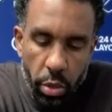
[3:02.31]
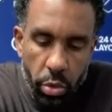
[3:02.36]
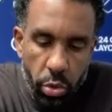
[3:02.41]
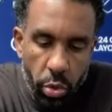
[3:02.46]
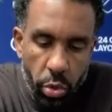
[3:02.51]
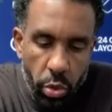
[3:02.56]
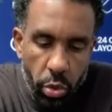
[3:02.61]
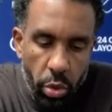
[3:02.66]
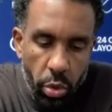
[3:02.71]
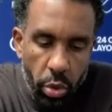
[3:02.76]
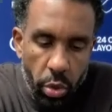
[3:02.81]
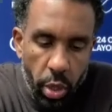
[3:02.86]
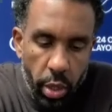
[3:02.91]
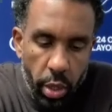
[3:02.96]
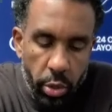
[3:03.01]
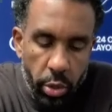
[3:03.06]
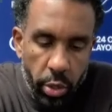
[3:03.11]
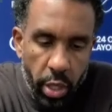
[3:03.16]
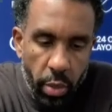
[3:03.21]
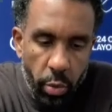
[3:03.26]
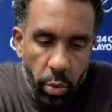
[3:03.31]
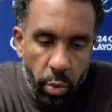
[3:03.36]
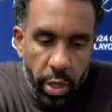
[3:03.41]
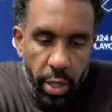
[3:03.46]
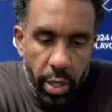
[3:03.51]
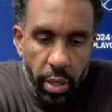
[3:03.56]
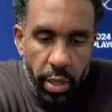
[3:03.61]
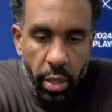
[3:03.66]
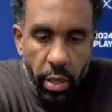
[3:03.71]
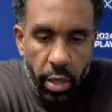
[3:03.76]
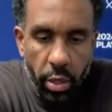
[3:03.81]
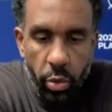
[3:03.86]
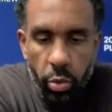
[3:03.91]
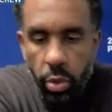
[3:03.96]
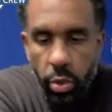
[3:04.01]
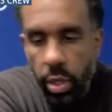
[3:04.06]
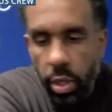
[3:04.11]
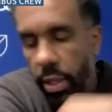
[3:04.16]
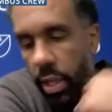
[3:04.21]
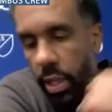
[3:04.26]
So I told them what I needed to
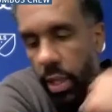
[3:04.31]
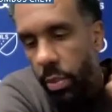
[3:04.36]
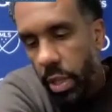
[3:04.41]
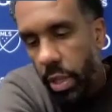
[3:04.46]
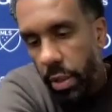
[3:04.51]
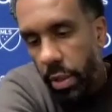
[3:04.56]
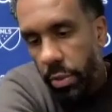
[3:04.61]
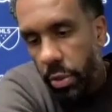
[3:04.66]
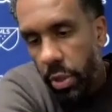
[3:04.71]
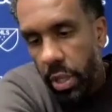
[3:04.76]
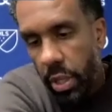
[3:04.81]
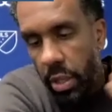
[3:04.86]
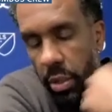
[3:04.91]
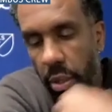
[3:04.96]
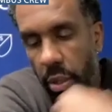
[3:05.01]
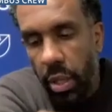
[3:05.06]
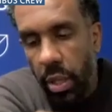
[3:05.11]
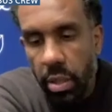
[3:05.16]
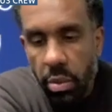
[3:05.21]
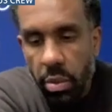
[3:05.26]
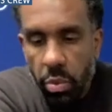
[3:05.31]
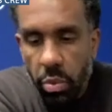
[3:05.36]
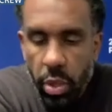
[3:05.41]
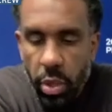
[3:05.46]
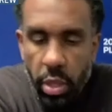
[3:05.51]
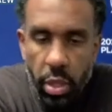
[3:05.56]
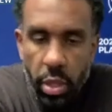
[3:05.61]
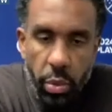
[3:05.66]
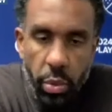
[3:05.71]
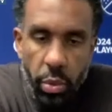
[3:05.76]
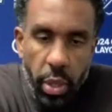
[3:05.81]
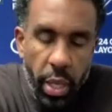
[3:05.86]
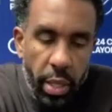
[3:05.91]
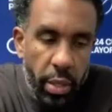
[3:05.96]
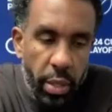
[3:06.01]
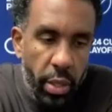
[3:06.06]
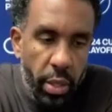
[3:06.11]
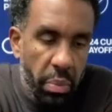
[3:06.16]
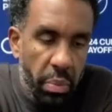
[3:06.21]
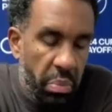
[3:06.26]
tell them, and after that, again, we we
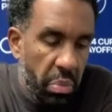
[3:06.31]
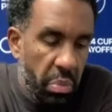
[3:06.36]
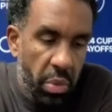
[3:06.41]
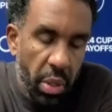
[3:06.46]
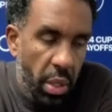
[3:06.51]
had um,